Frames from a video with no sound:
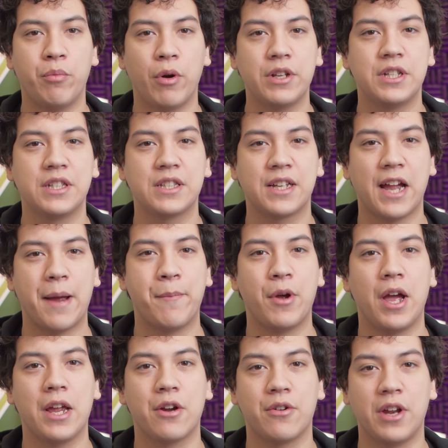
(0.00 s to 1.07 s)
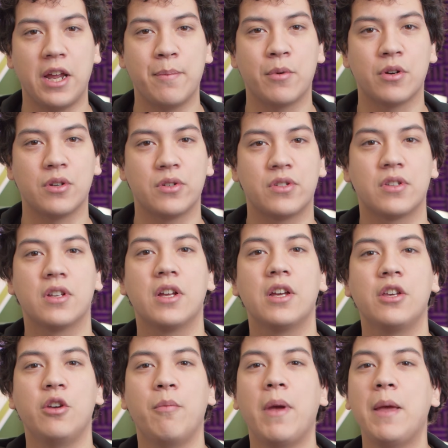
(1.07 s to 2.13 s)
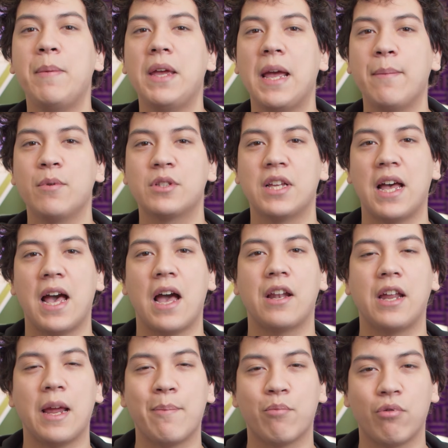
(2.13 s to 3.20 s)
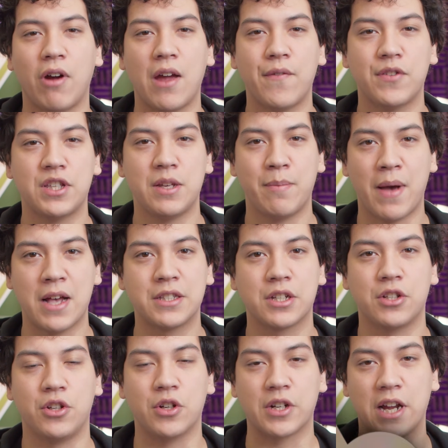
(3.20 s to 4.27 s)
pointing the camera at your neighbors, you may be able to add a privacy mask to your